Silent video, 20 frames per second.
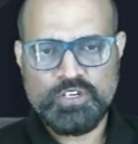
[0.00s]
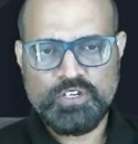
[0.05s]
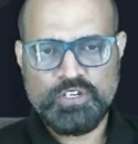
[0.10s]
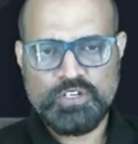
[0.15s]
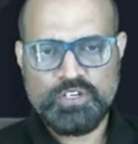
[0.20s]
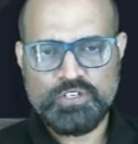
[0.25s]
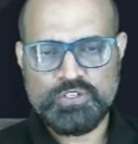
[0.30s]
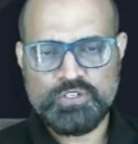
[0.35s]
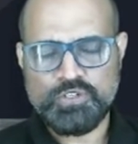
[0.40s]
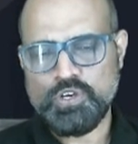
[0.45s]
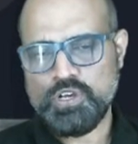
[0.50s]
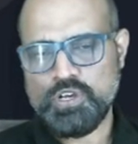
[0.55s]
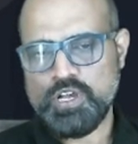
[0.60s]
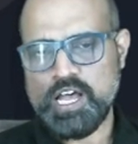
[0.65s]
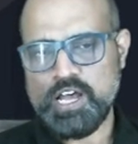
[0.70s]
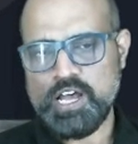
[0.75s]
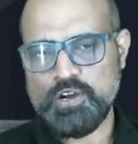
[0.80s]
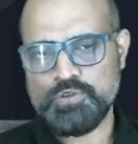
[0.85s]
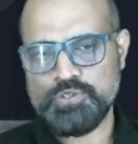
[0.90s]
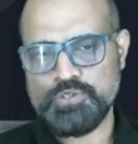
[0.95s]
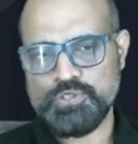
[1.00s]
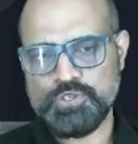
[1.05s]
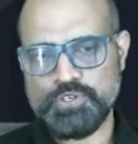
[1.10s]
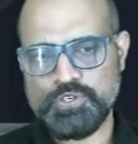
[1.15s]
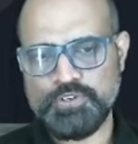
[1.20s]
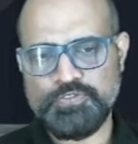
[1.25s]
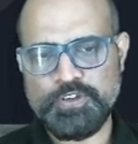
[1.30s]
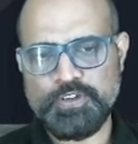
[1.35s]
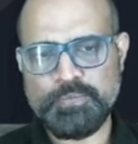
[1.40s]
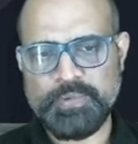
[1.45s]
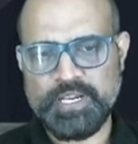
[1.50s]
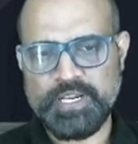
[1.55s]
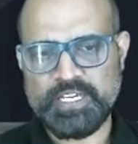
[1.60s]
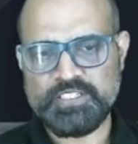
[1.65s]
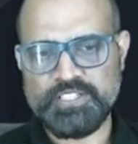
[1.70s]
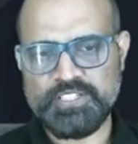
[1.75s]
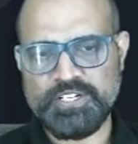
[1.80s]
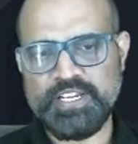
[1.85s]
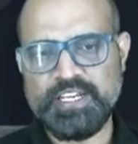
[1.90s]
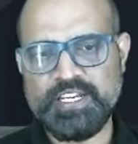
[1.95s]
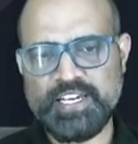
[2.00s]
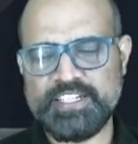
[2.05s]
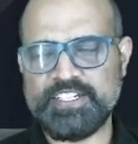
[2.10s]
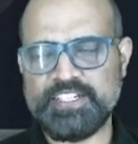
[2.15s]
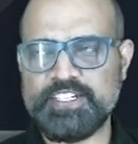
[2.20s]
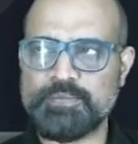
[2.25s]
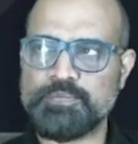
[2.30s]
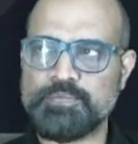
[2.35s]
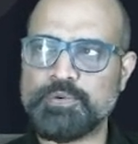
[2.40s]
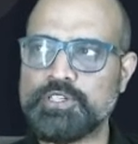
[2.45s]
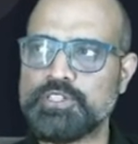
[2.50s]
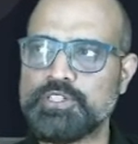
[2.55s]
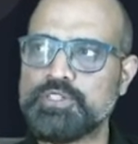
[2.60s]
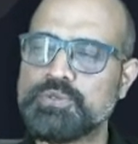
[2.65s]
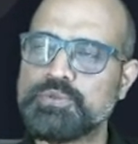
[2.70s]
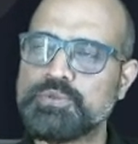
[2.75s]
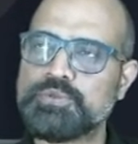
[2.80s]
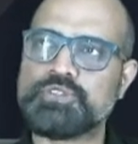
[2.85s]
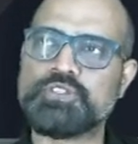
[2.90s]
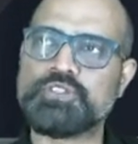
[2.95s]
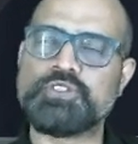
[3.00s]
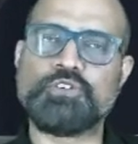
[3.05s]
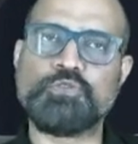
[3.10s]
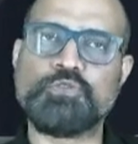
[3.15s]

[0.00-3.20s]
So how should we break 390.20?